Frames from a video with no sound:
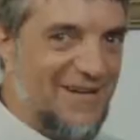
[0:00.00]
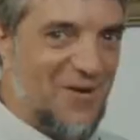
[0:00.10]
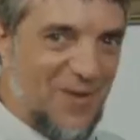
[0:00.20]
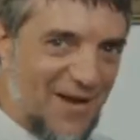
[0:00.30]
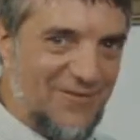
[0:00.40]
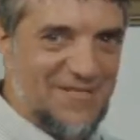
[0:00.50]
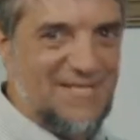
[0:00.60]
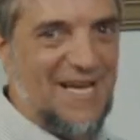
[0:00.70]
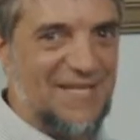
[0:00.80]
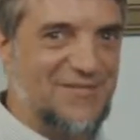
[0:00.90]
Here we have the
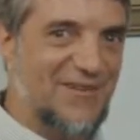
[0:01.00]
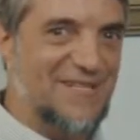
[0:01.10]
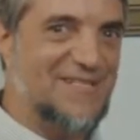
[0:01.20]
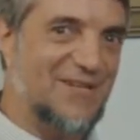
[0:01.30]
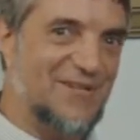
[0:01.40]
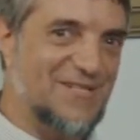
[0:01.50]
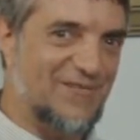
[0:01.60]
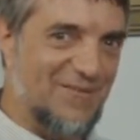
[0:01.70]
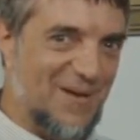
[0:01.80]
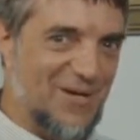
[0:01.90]
DXV series of
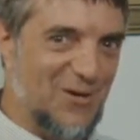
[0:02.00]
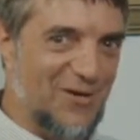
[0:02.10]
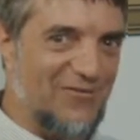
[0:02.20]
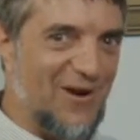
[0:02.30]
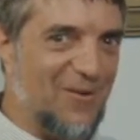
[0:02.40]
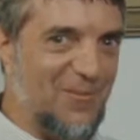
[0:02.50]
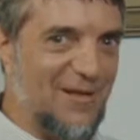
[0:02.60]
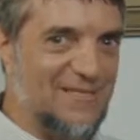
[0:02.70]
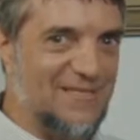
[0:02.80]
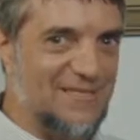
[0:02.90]
the Medonta
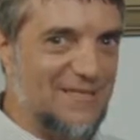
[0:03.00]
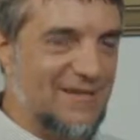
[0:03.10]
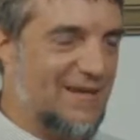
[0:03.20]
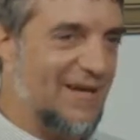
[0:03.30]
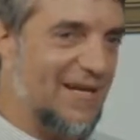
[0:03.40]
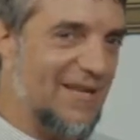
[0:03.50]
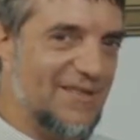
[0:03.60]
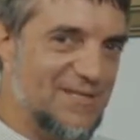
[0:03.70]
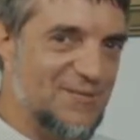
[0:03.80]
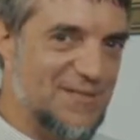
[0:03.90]
fireplaces. Again,
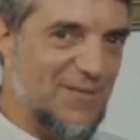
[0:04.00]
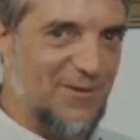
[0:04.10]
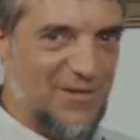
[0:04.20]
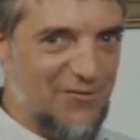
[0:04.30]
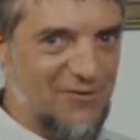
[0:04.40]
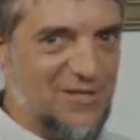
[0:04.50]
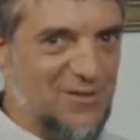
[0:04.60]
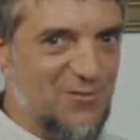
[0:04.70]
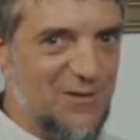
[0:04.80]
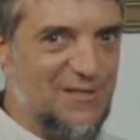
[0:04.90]
this was some of their
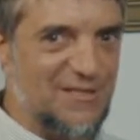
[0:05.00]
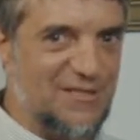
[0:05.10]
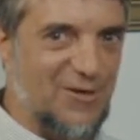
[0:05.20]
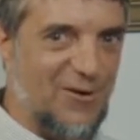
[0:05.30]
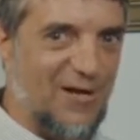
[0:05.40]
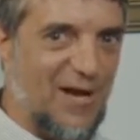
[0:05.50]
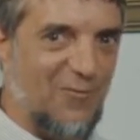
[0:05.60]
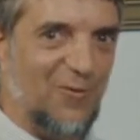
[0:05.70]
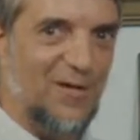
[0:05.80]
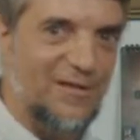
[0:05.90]
original ones they started
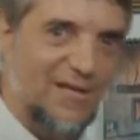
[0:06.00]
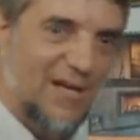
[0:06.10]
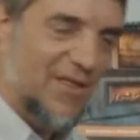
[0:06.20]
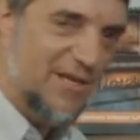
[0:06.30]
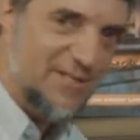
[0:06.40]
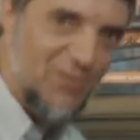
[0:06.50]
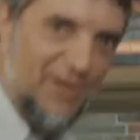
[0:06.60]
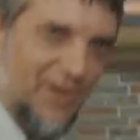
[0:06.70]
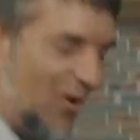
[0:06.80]
out with. This one,